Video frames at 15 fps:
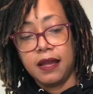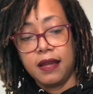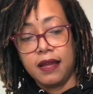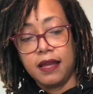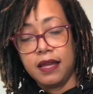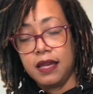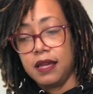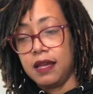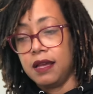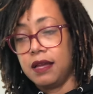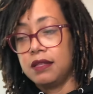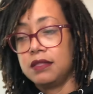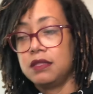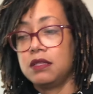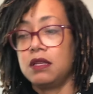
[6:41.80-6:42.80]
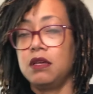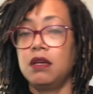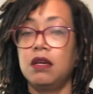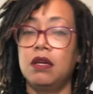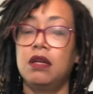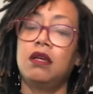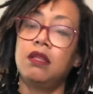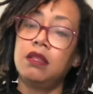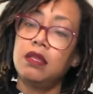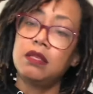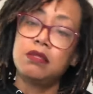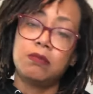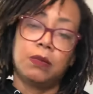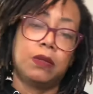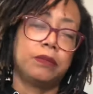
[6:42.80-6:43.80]
And this
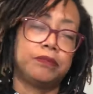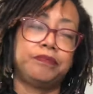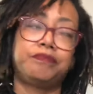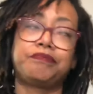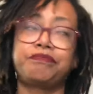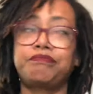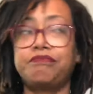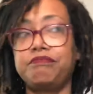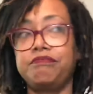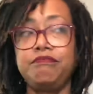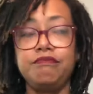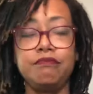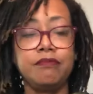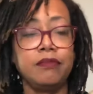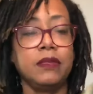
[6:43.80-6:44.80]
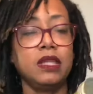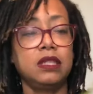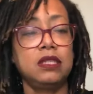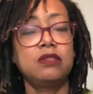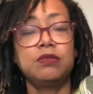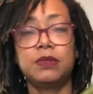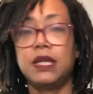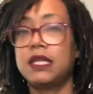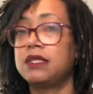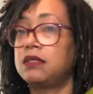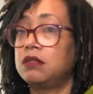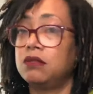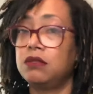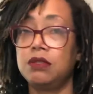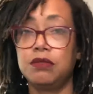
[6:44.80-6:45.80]
one I still
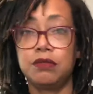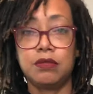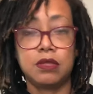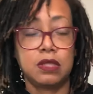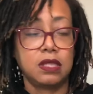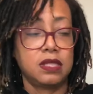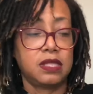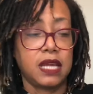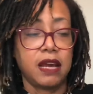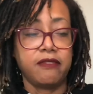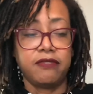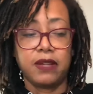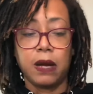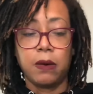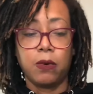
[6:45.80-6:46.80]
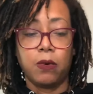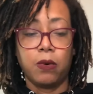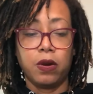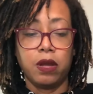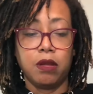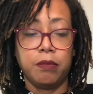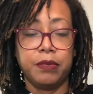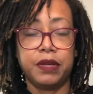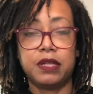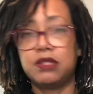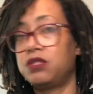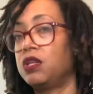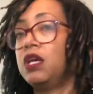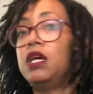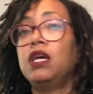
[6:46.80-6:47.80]
use safflower oil because
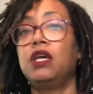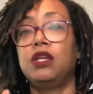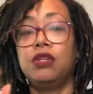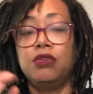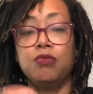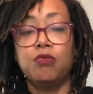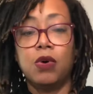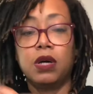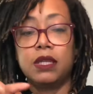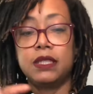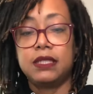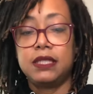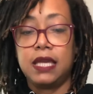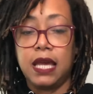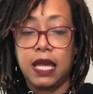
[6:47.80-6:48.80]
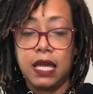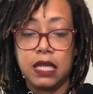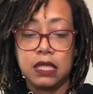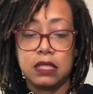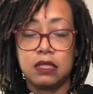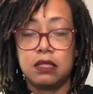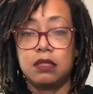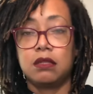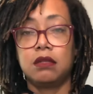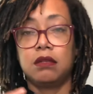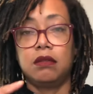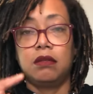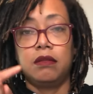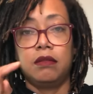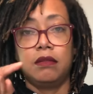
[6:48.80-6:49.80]
you want to taste
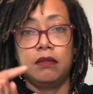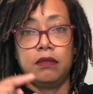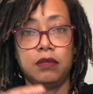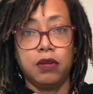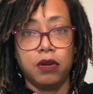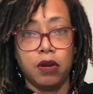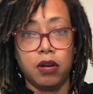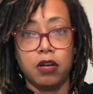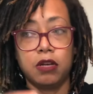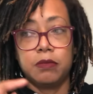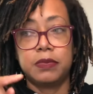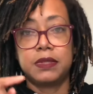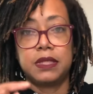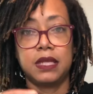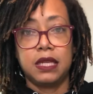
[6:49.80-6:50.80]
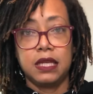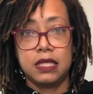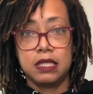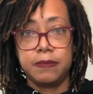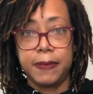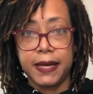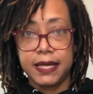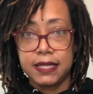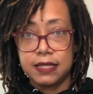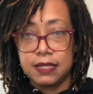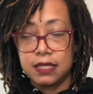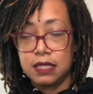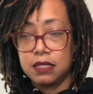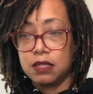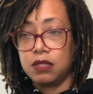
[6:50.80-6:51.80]
your herbs and
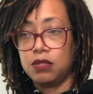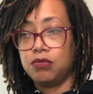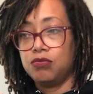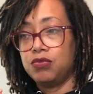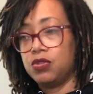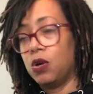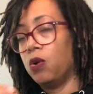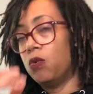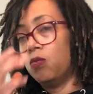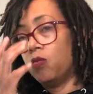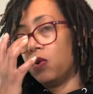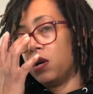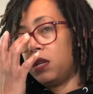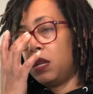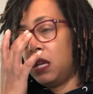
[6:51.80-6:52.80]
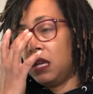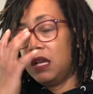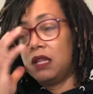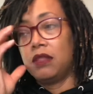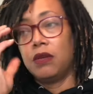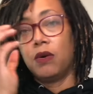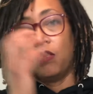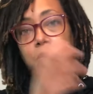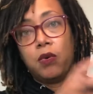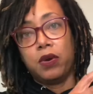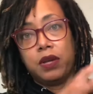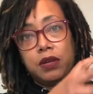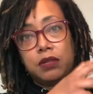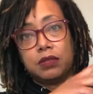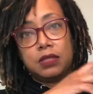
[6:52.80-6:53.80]
spices. You don't want the
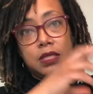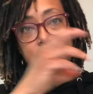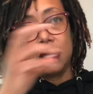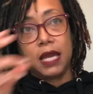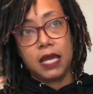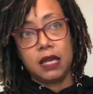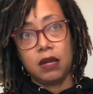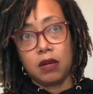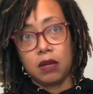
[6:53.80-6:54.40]
oil to take